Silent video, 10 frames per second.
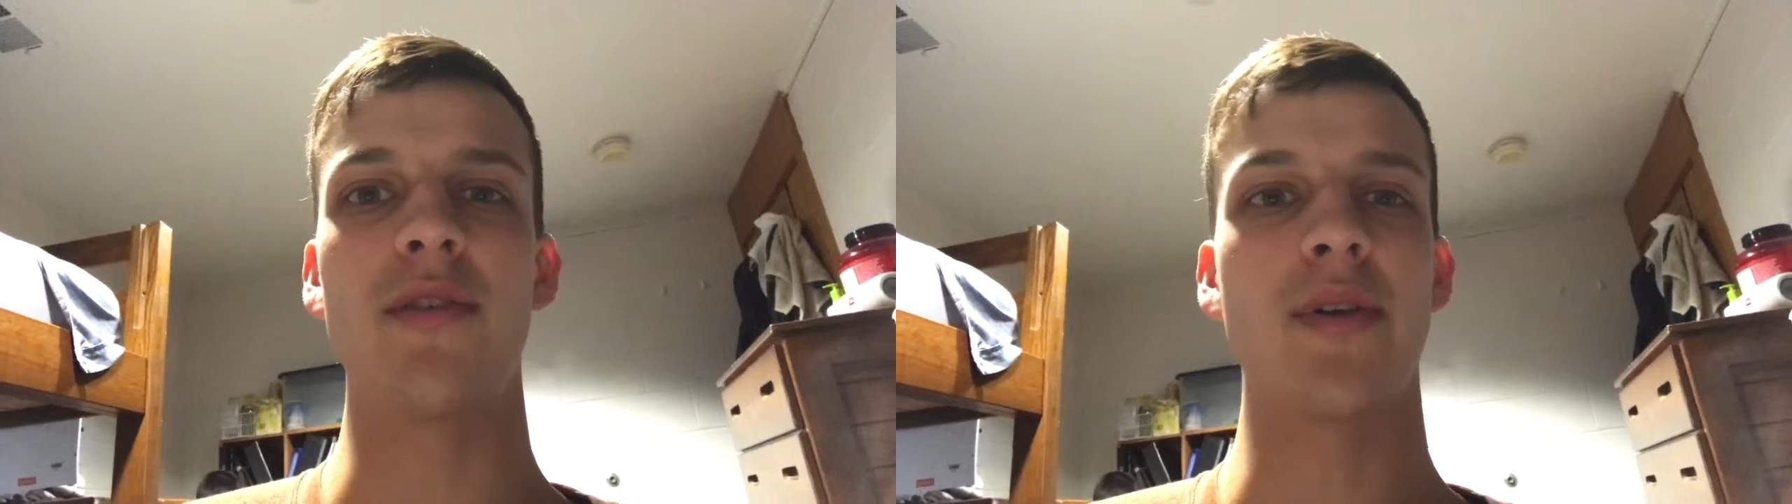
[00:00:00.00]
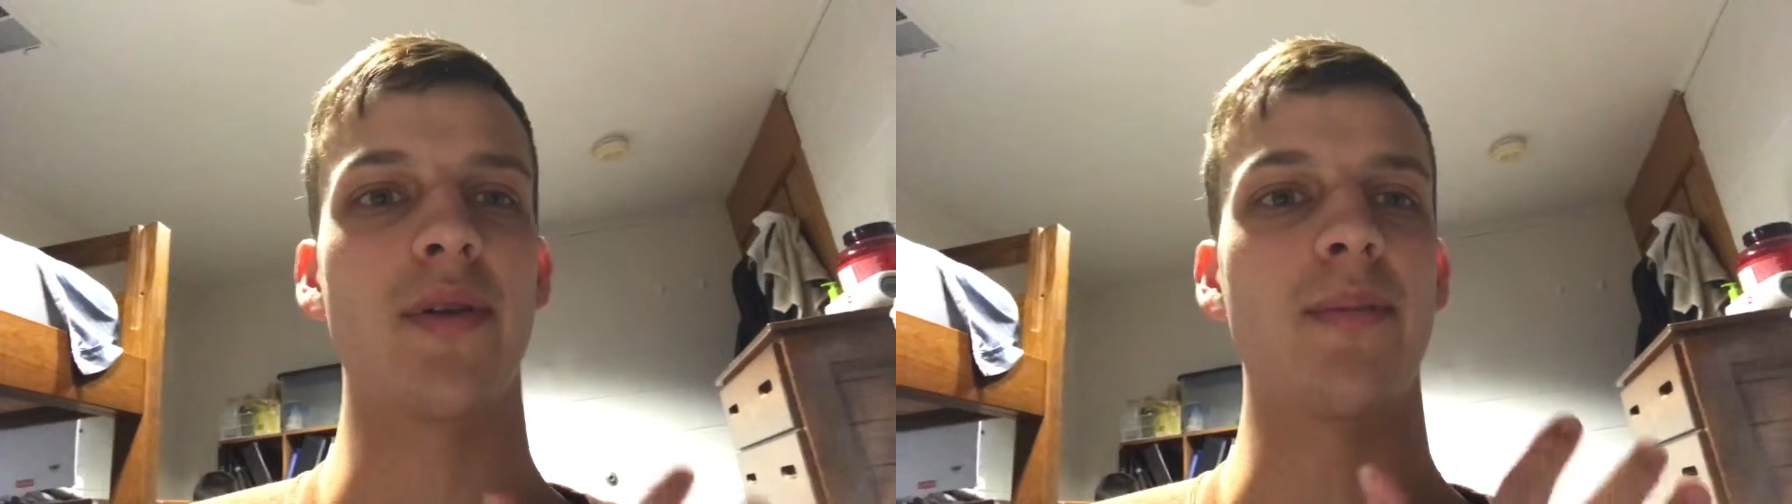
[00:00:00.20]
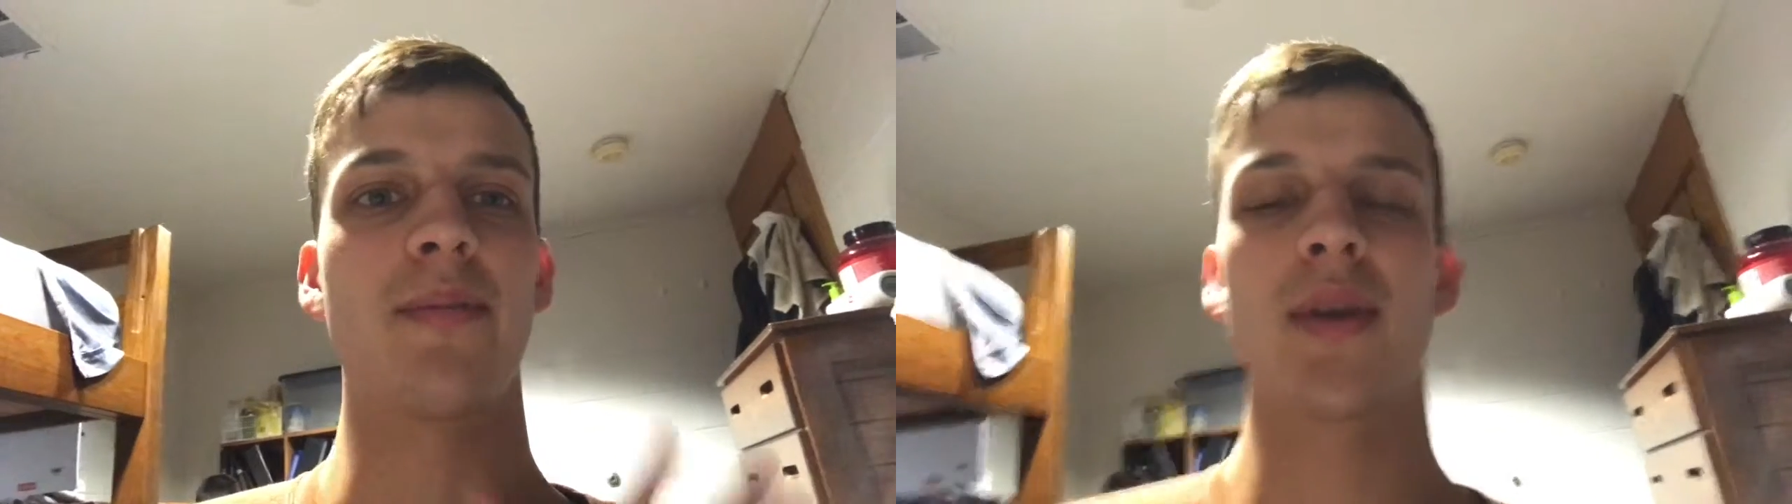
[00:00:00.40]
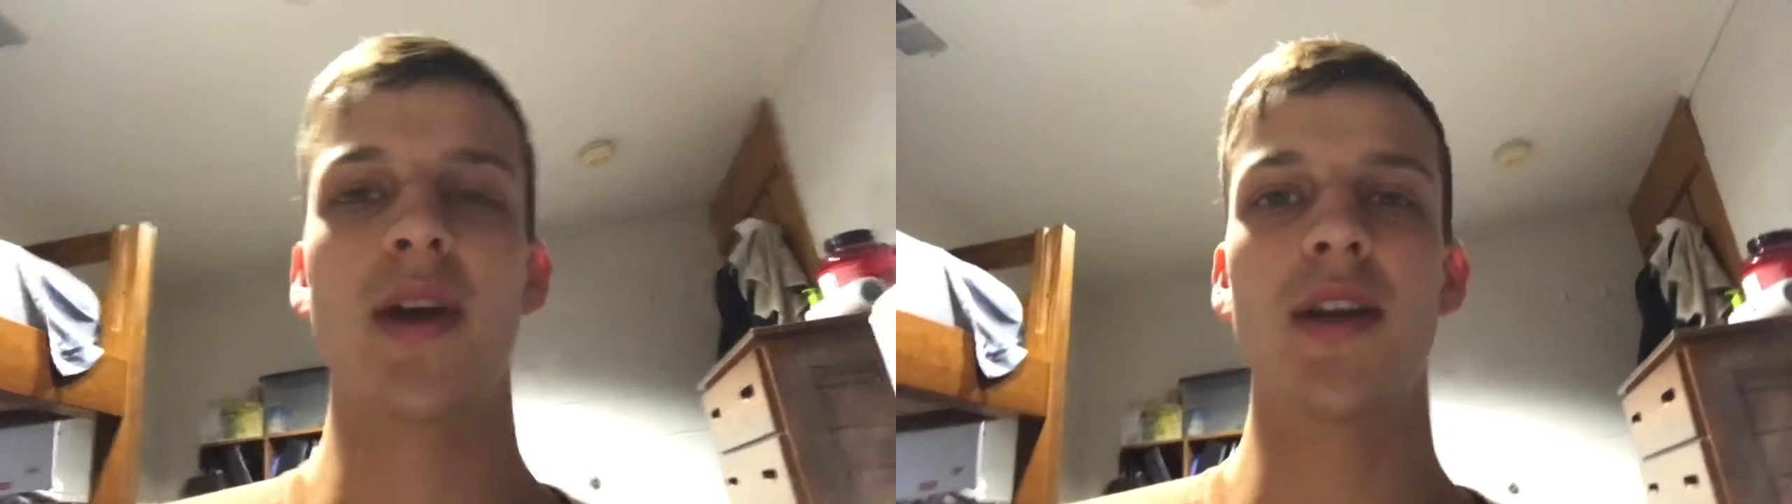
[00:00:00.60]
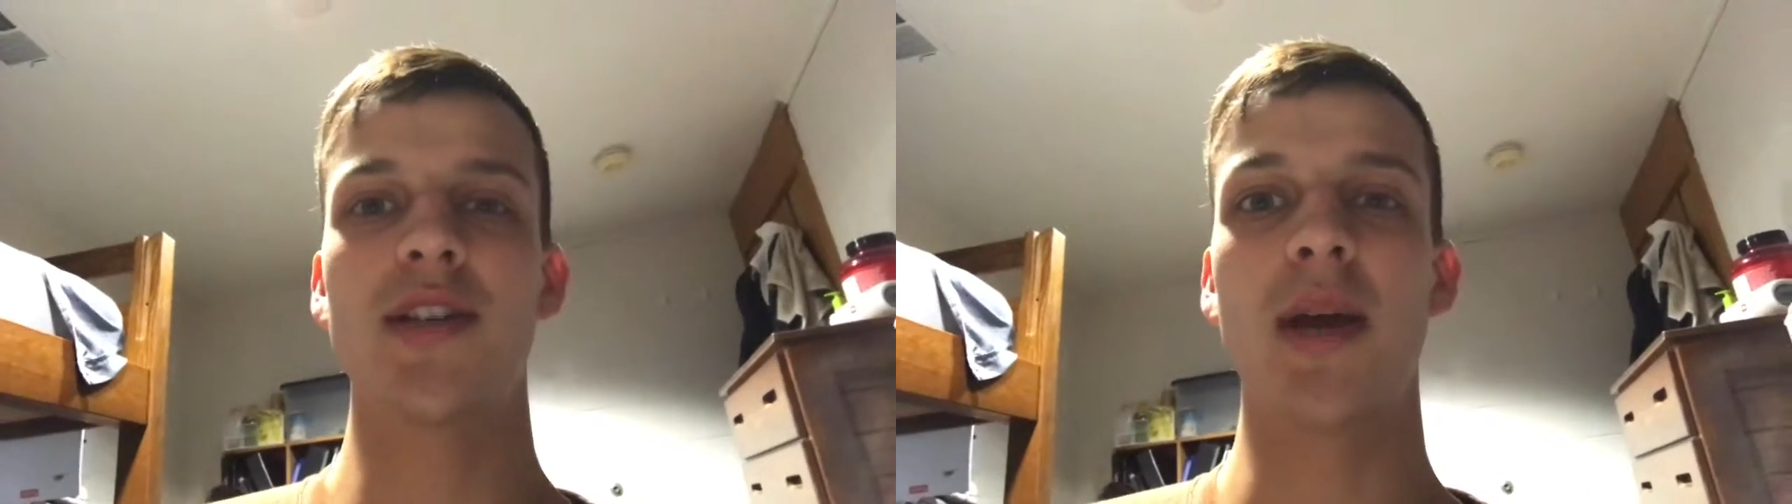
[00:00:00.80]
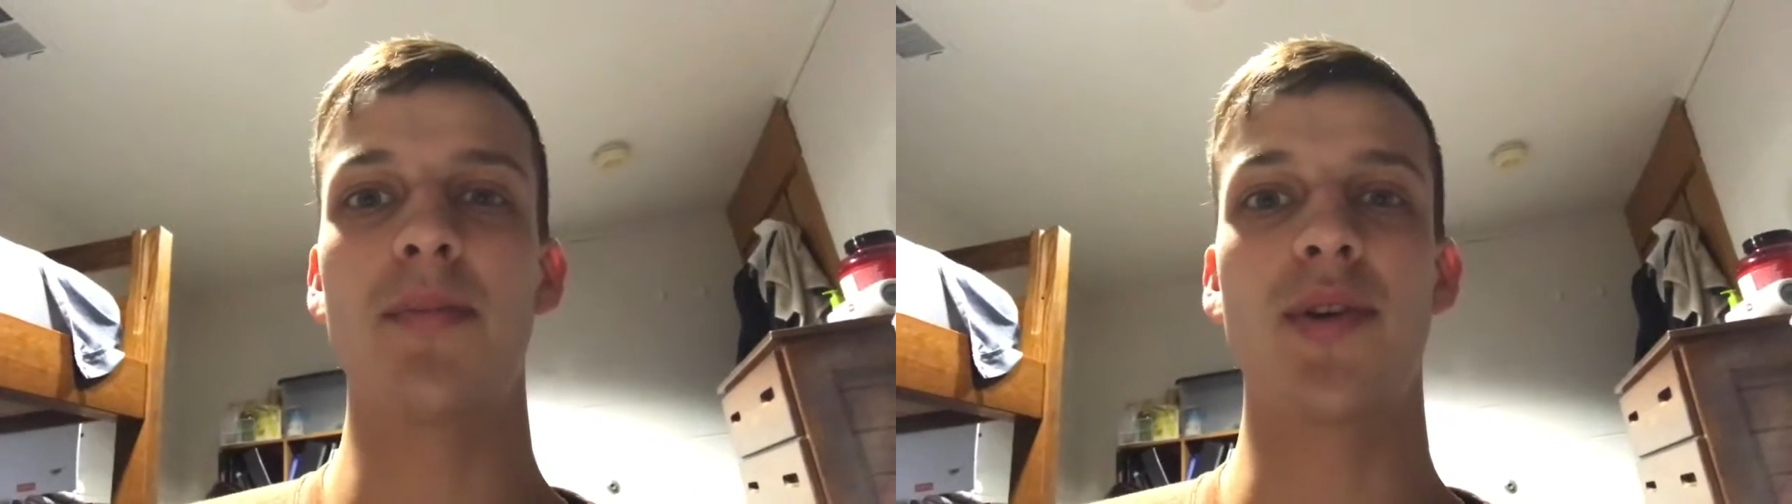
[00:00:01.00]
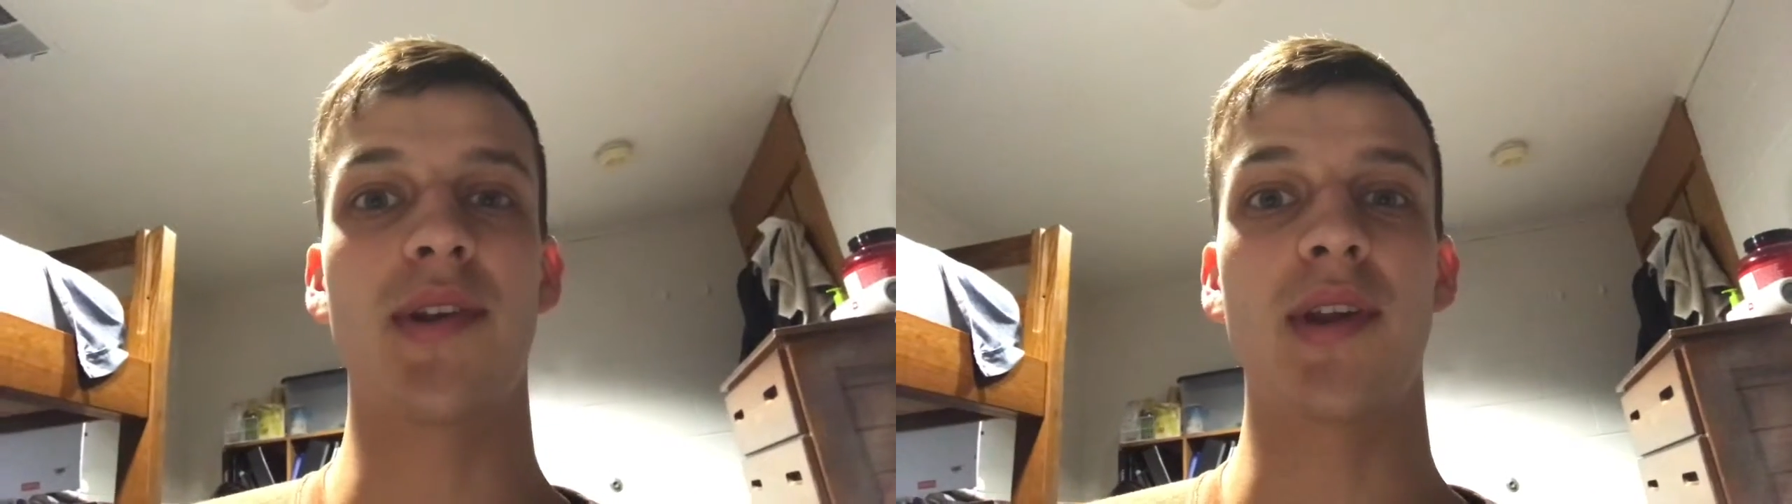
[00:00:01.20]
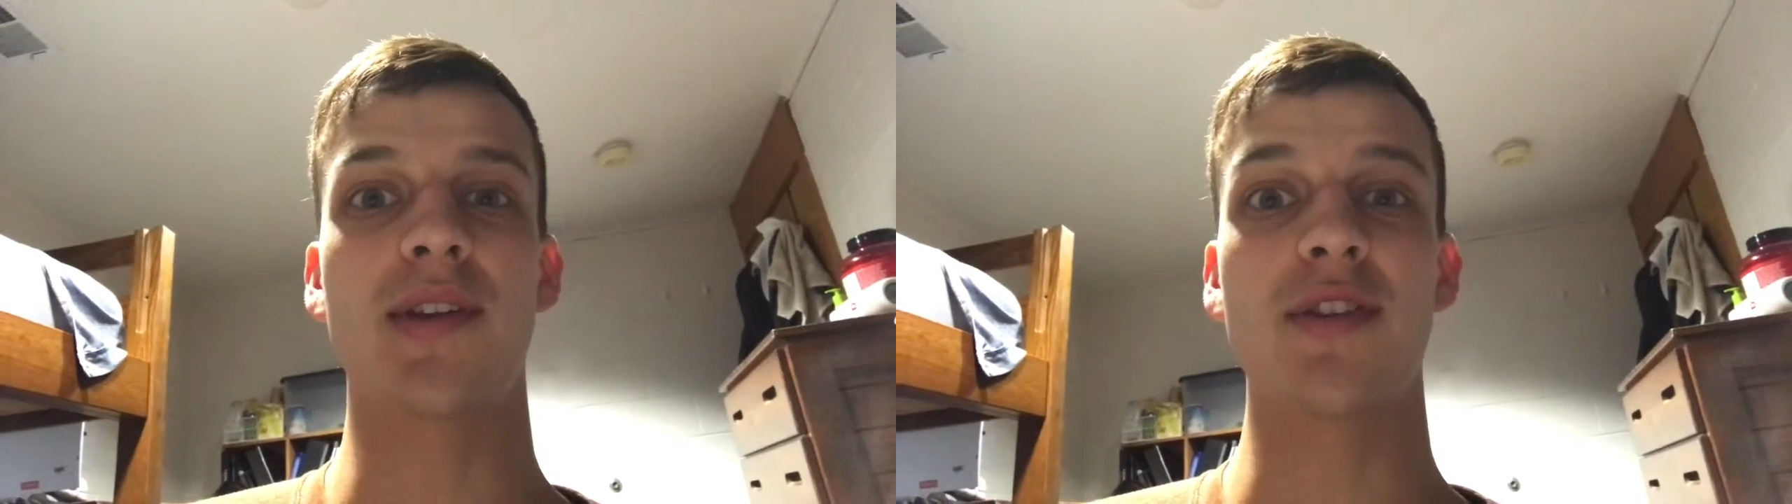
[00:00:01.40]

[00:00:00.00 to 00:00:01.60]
even 10%